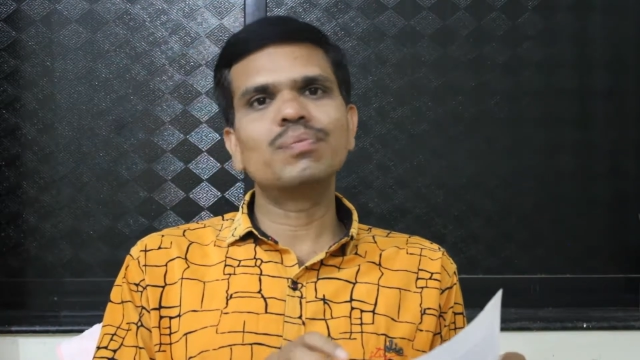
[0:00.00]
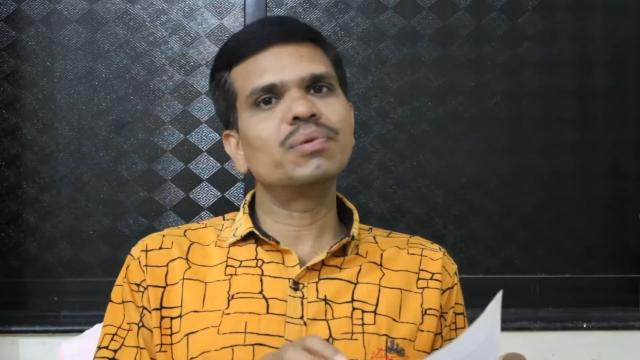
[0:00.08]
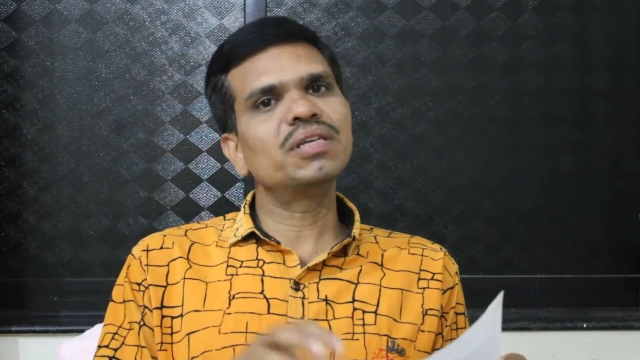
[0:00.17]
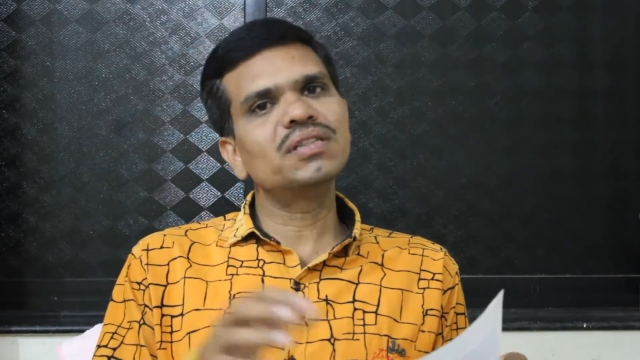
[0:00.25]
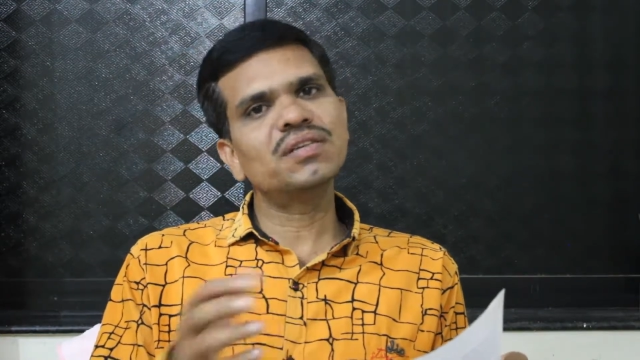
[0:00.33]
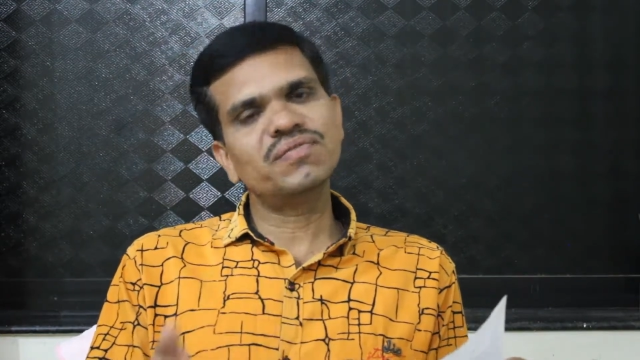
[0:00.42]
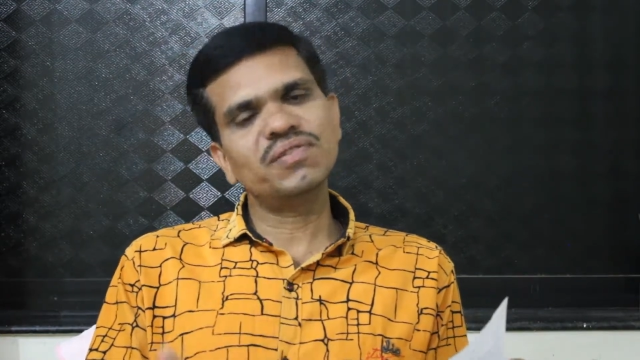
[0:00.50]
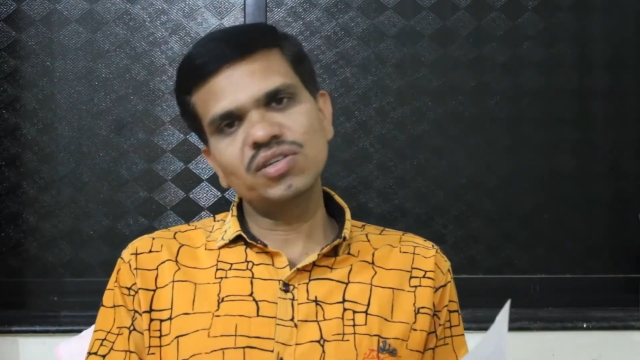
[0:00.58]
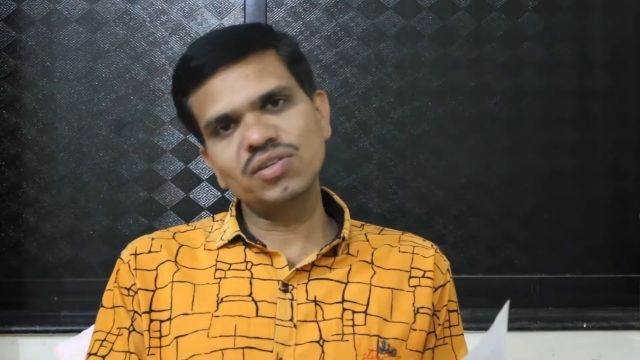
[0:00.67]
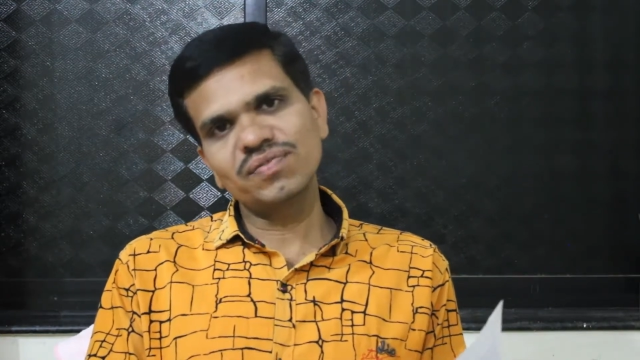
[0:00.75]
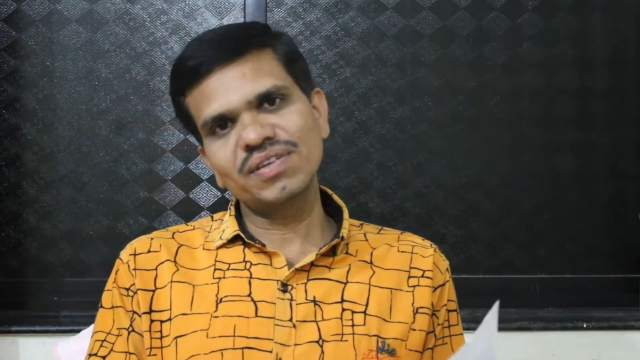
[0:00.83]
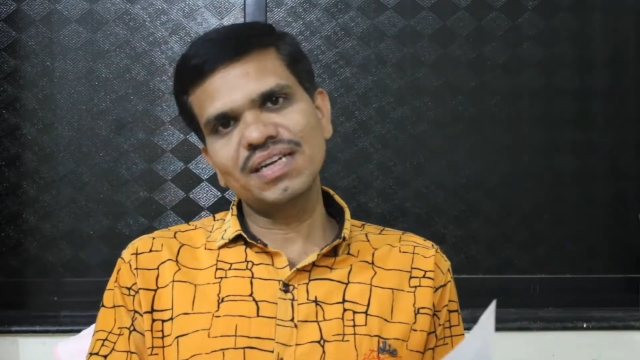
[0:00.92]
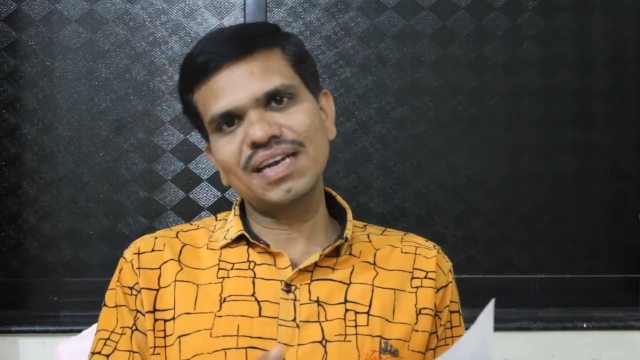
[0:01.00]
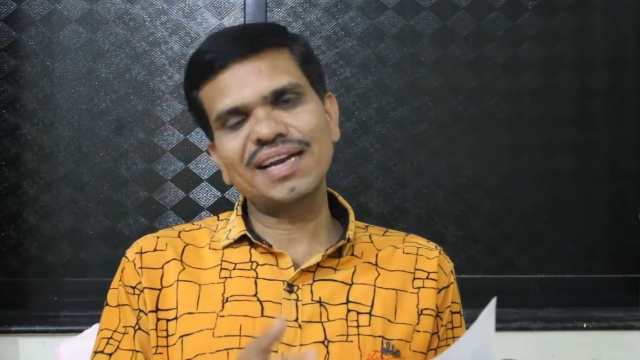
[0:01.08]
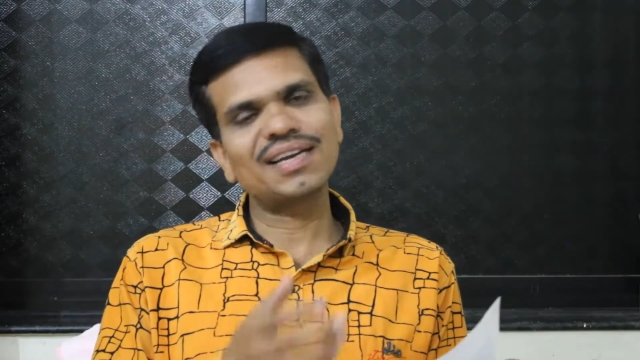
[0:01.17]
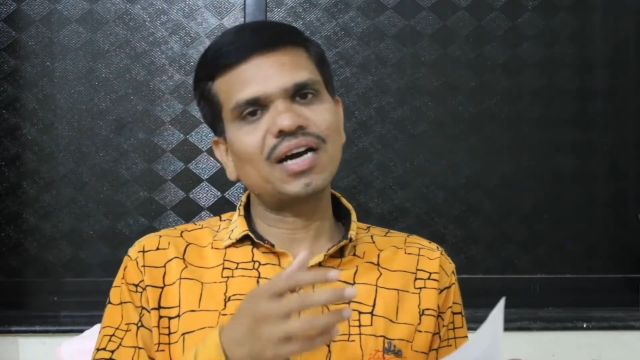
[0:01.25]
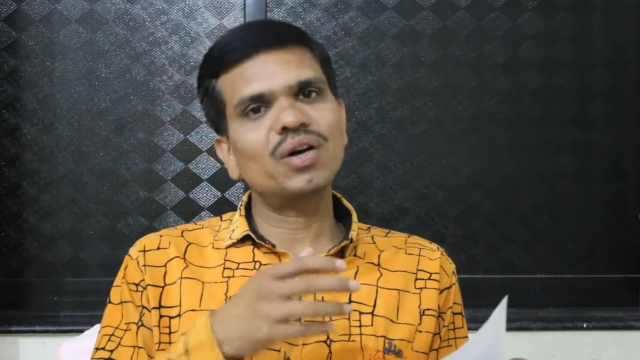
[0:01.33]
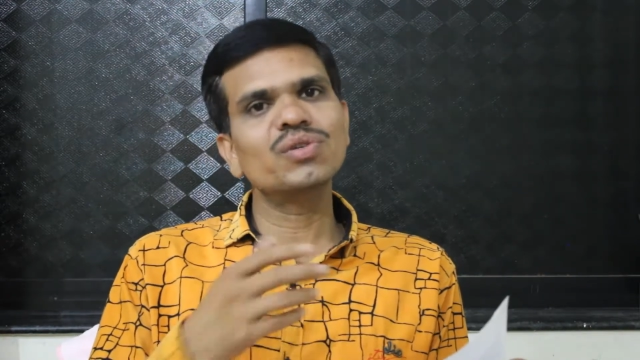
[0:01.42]
up in the field of
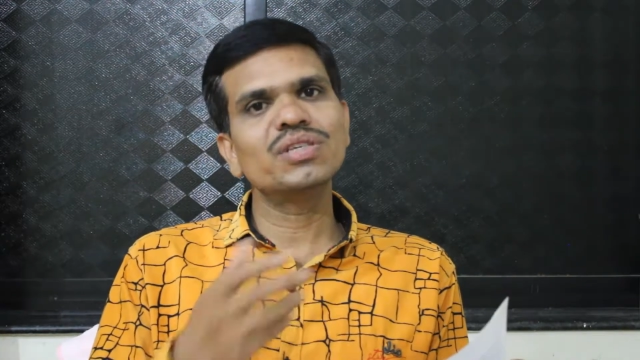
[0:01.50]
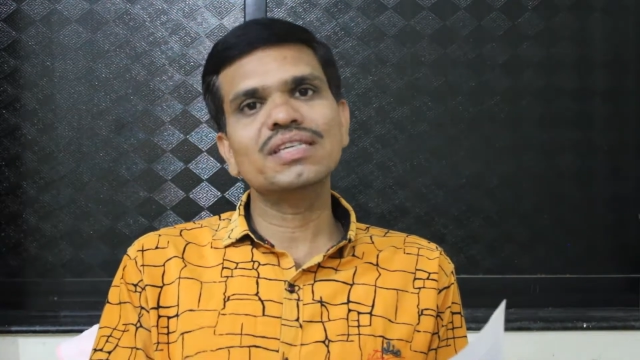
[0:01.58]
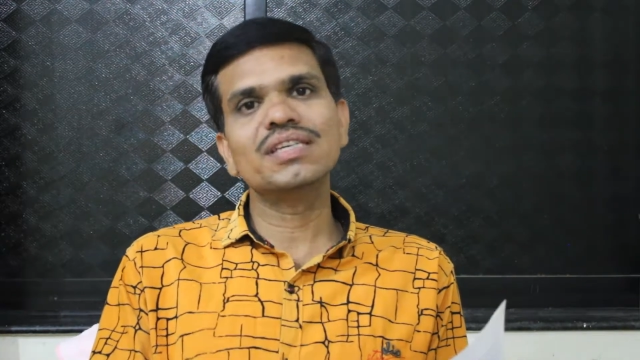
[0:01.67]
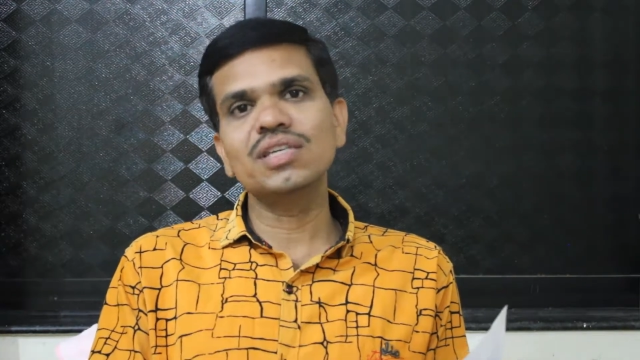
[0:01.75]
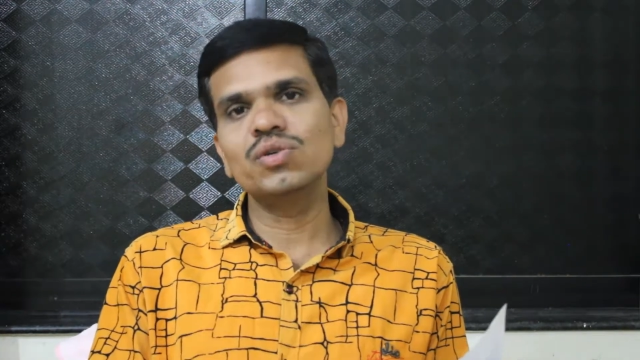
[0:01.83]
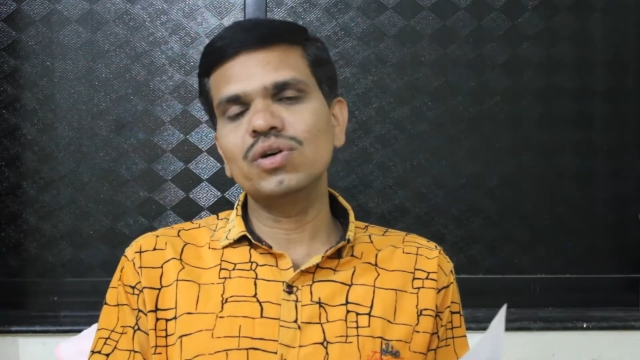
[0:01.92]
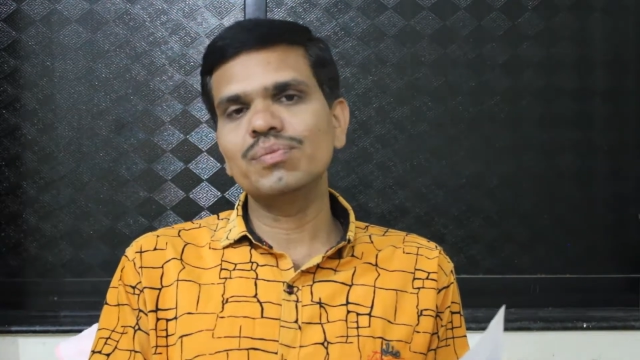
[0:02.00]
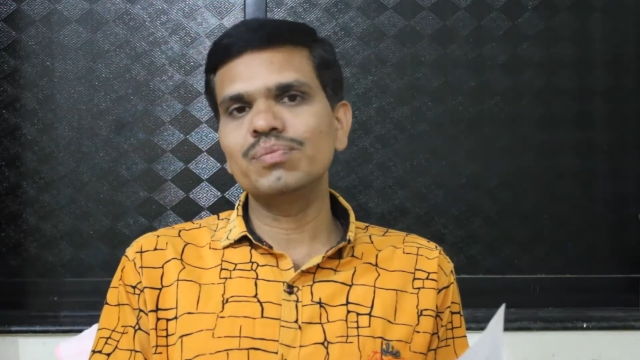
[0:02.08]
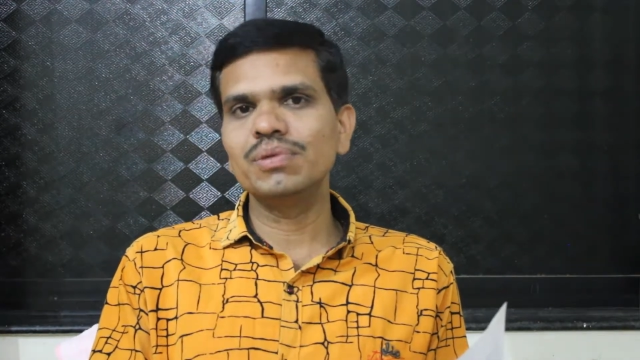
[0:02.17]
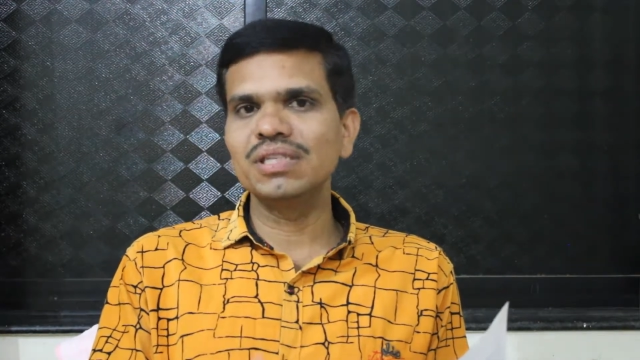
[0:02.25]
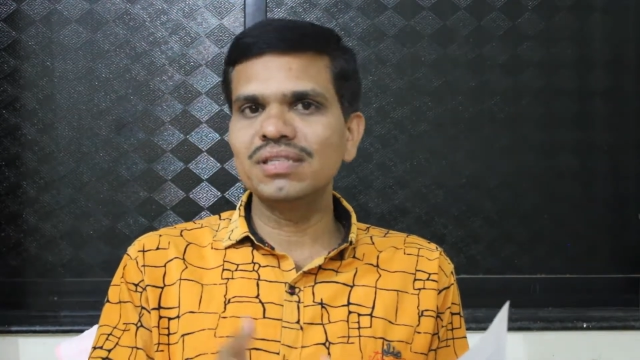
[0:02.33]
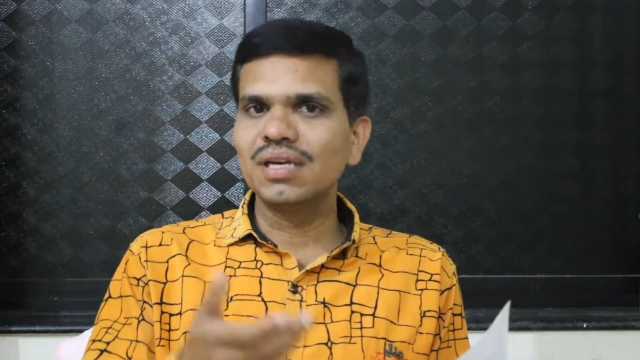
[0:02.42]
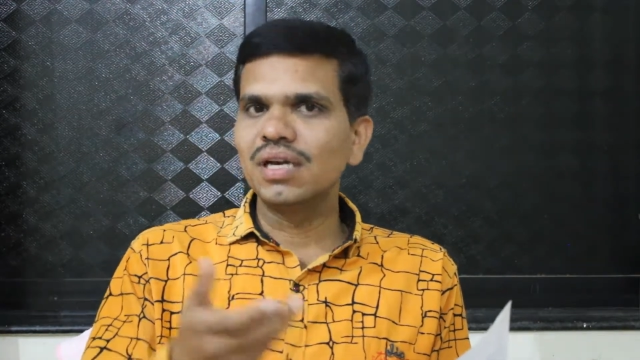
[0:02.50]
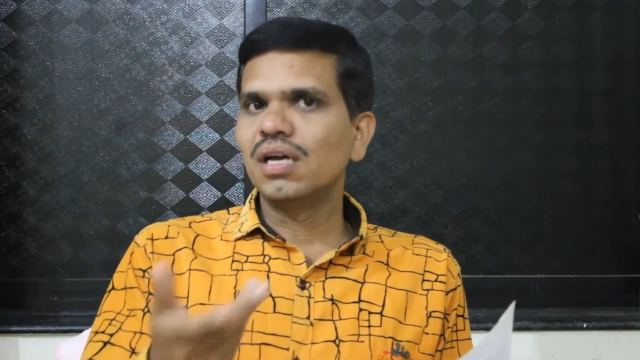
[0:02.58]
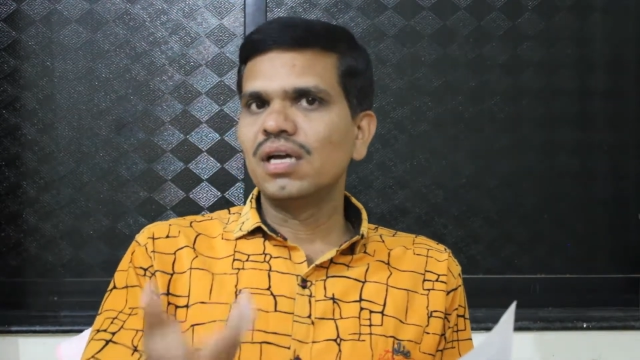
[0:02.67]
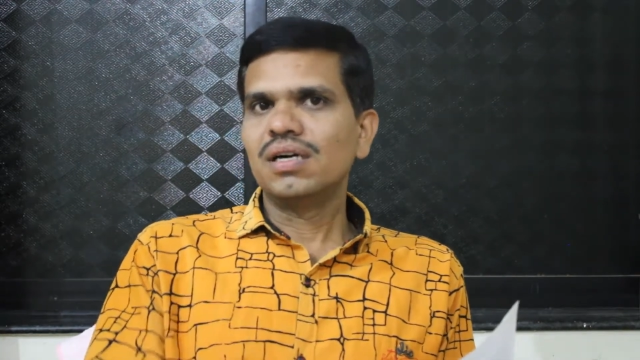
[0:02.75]
England, how he grew up in